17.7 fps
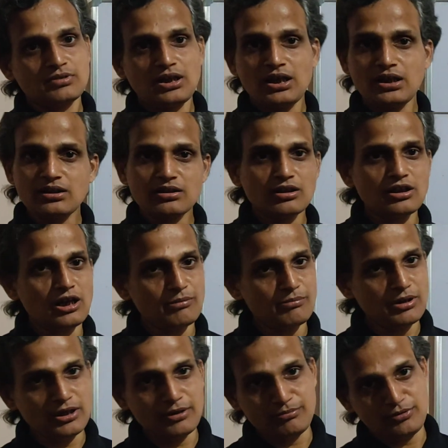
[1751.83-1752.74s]
and
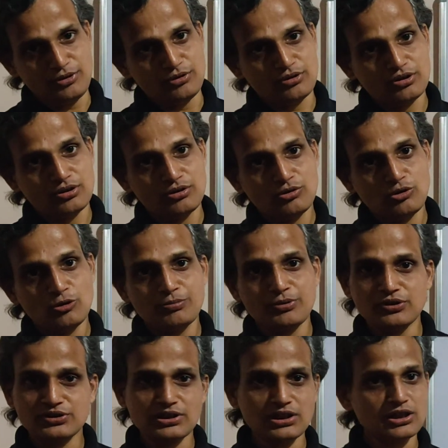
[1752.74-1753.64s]
gamma m naught.
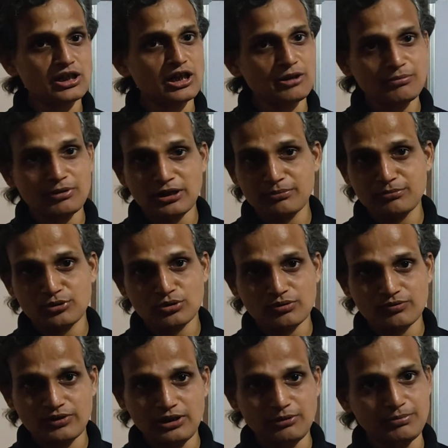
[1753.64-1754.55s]
Obviously, gamma m
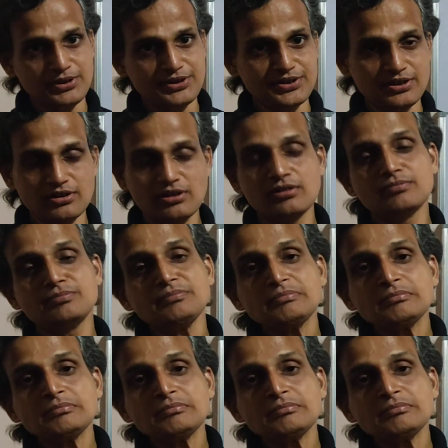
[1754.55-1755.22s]
naught will be there.